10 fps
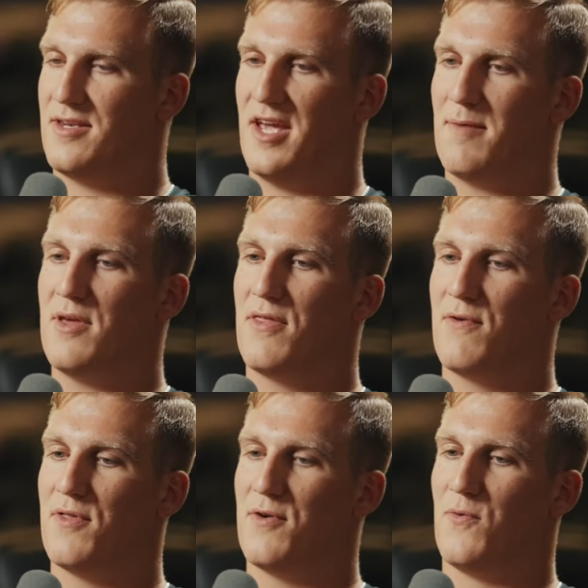Take me
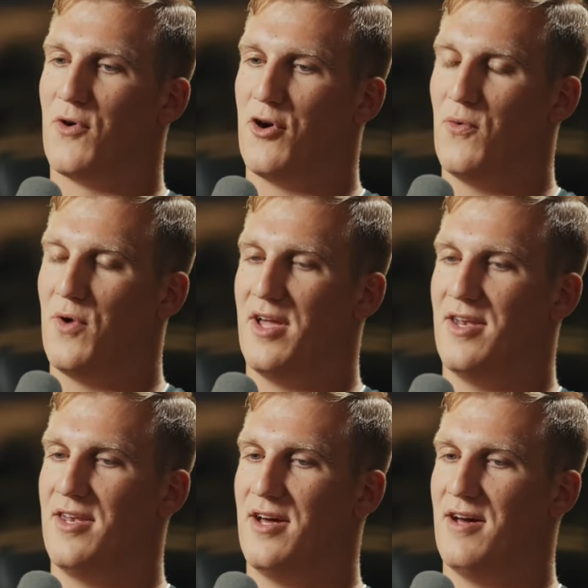through the
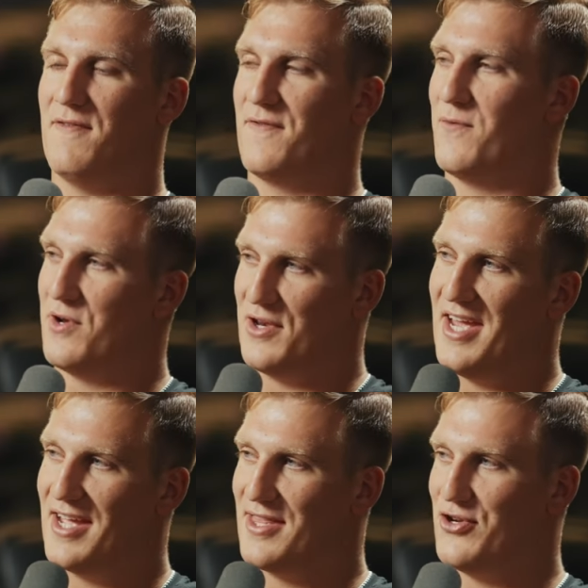whirlwind of when you
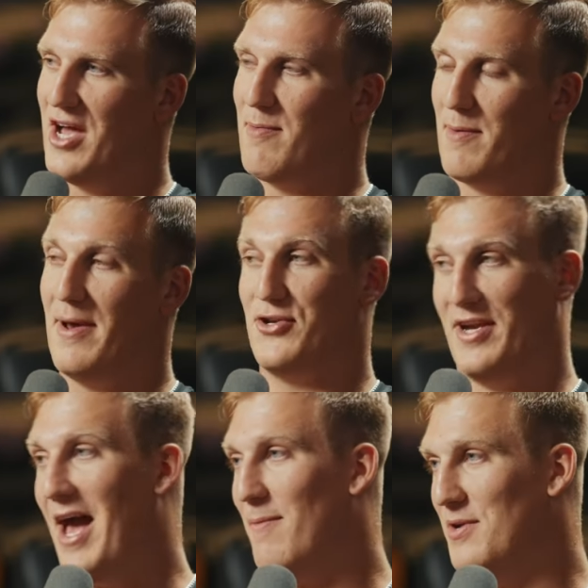take the job. You
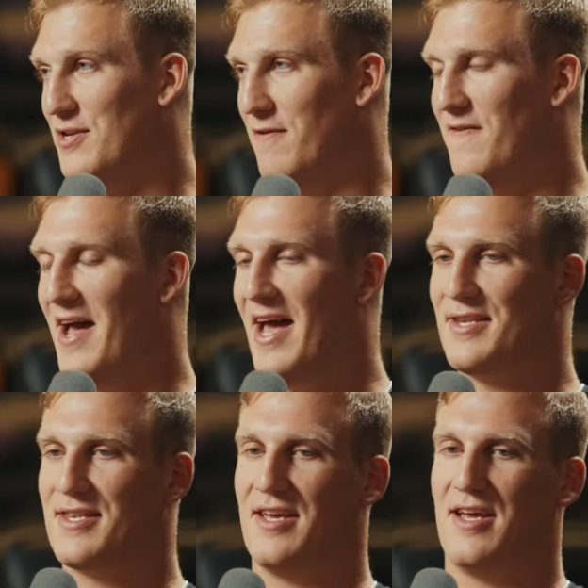mentioned it happened so
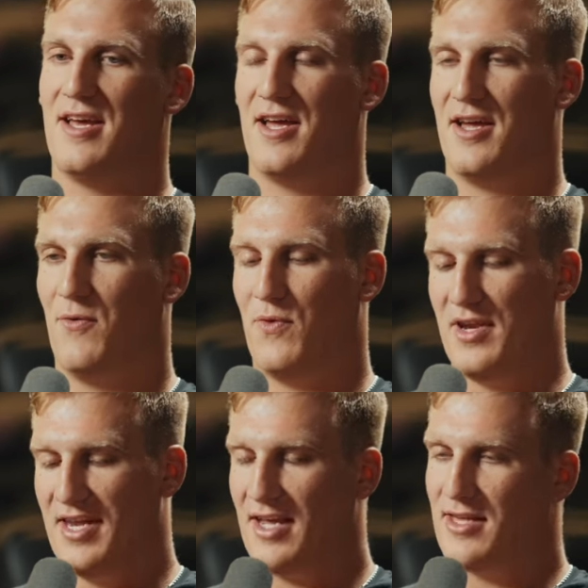fast. When
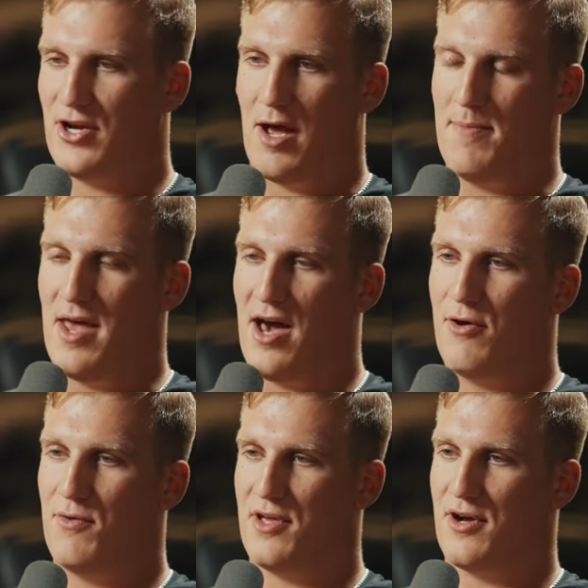you take the job, not
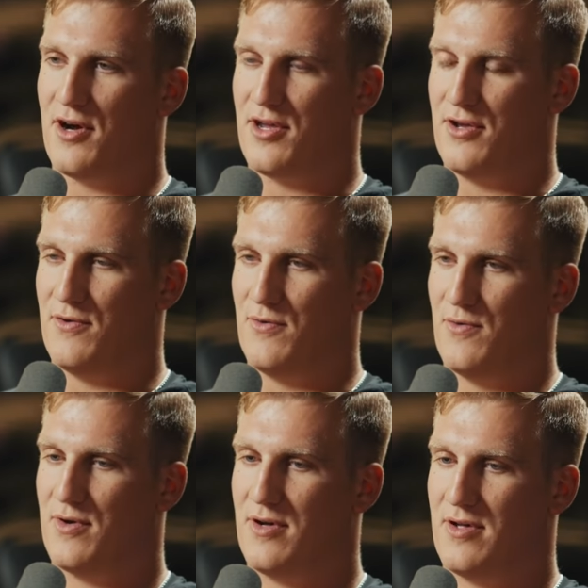only are you